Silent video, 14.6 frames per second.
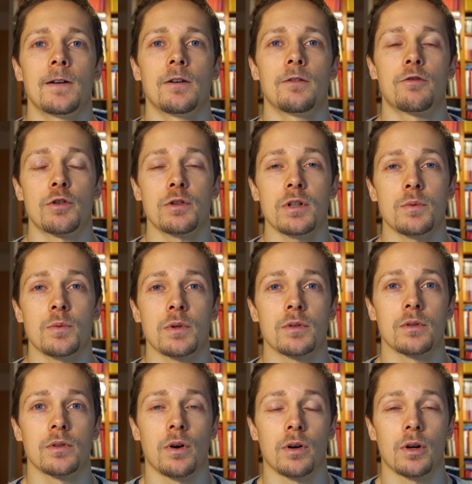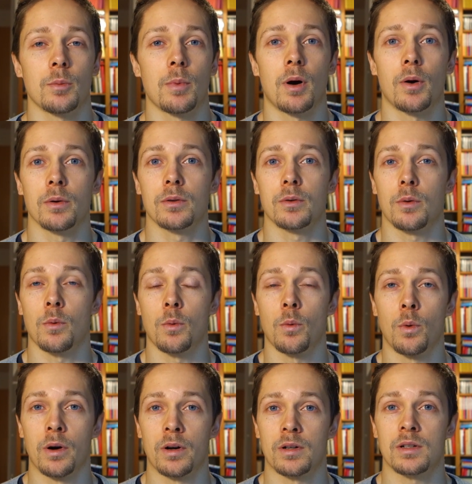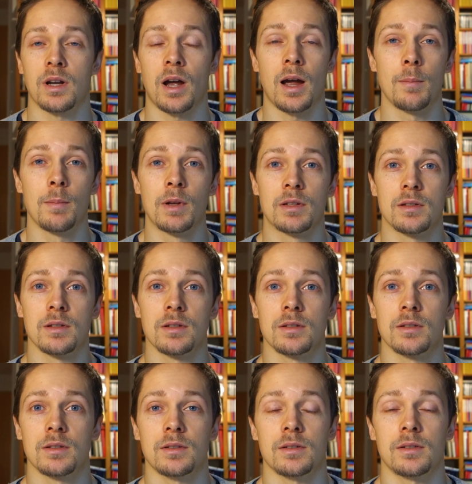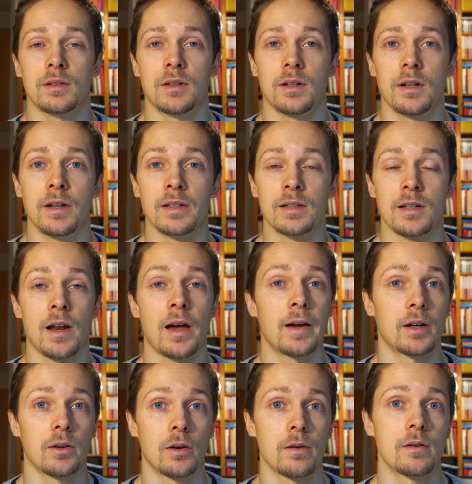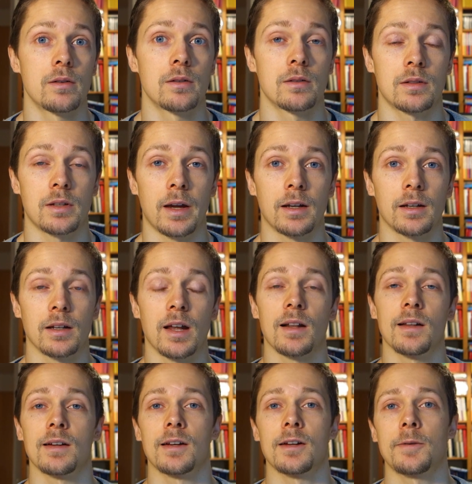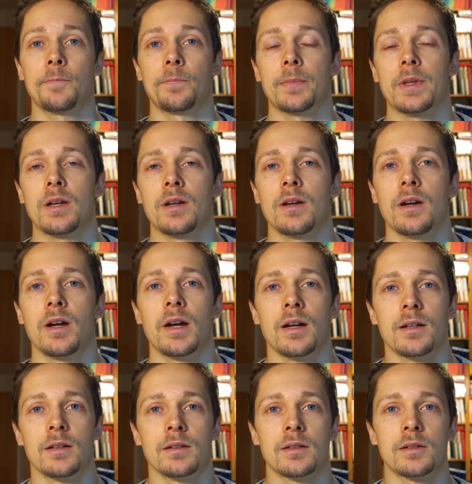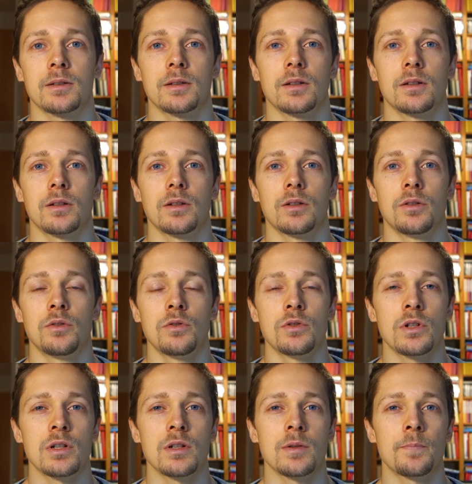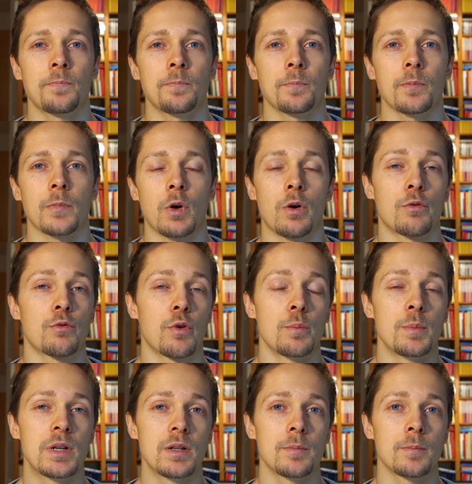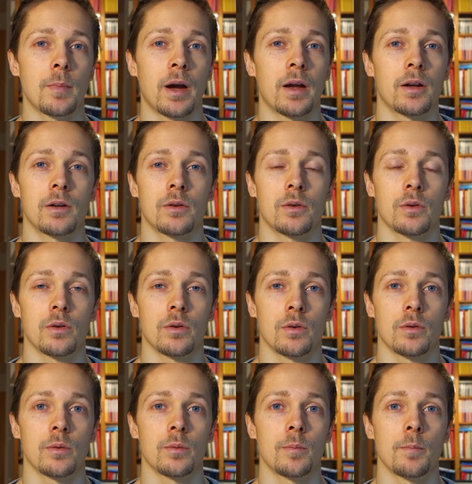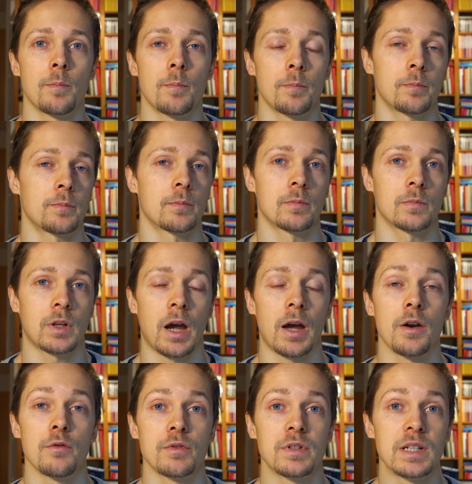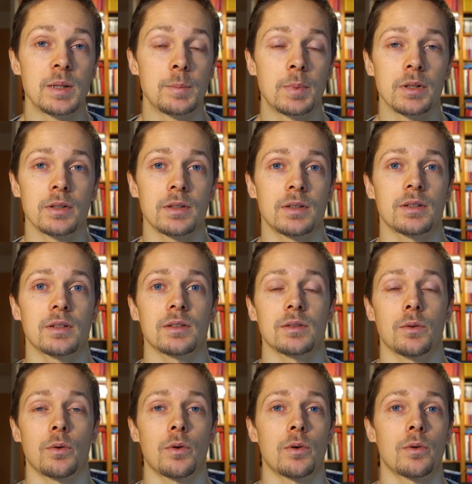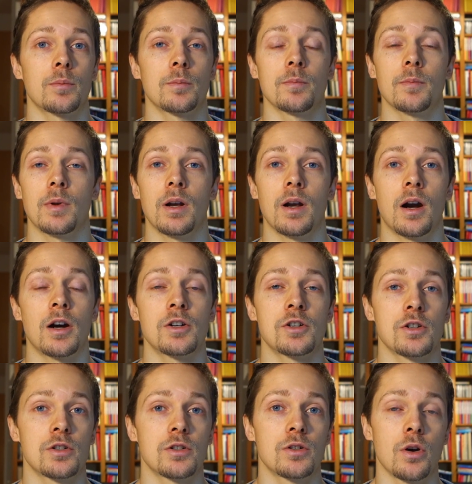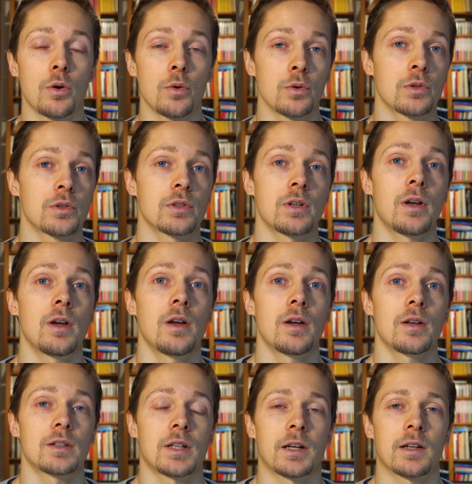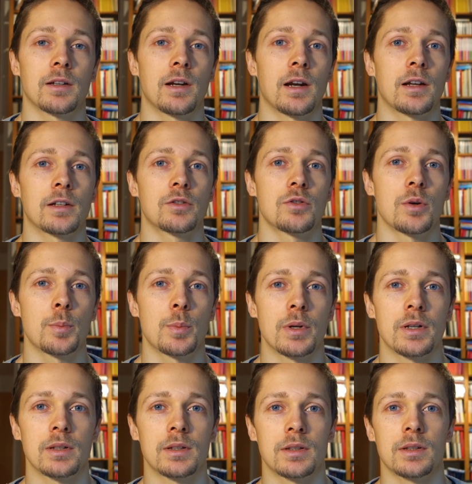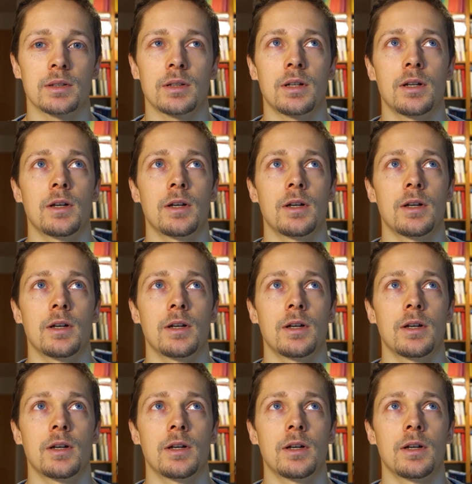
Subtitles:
first I want to talk about what timelessness is like on a psychedelic. And usually, or for me, my kind of deepest or largest dose psychedelic trip is